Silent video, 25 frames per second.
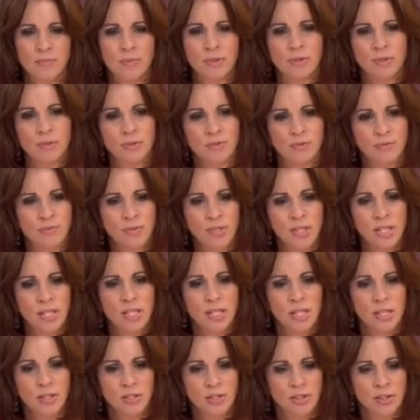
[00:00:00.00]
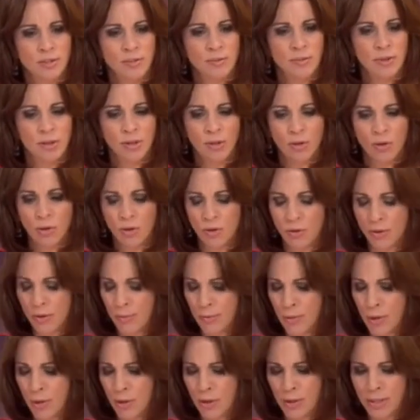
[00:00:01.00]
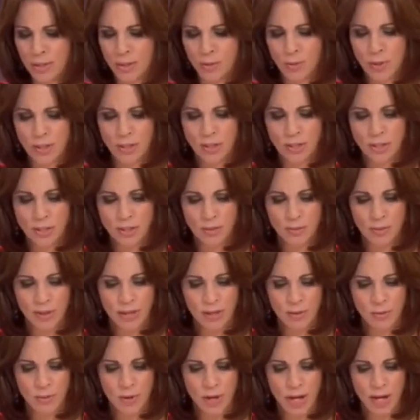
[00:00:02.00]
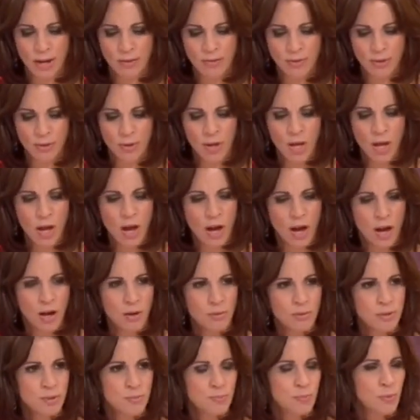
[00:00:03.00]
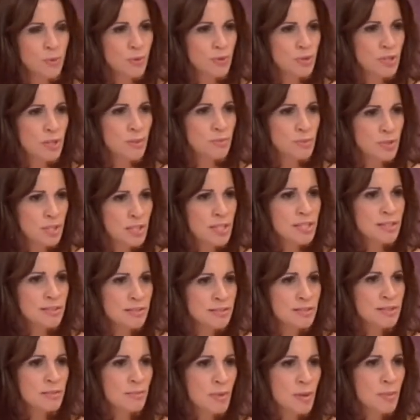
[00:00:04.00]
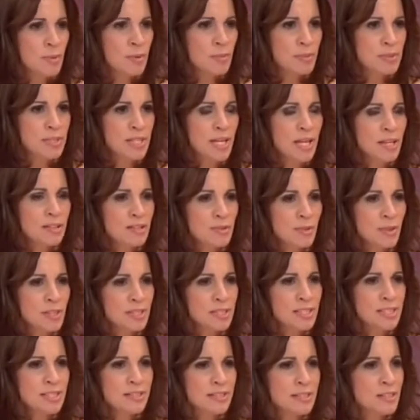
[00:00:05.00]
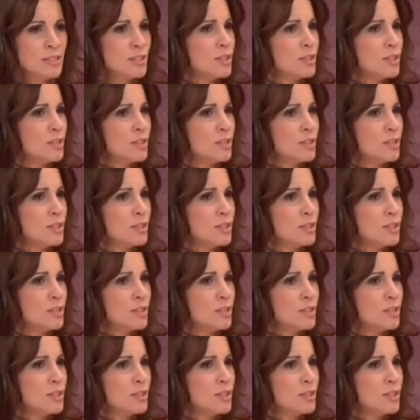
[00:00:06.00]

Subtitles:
sort of teenager or in my early 20s or what have you, I was brought up to listen to my mum and dad, so actually it didn't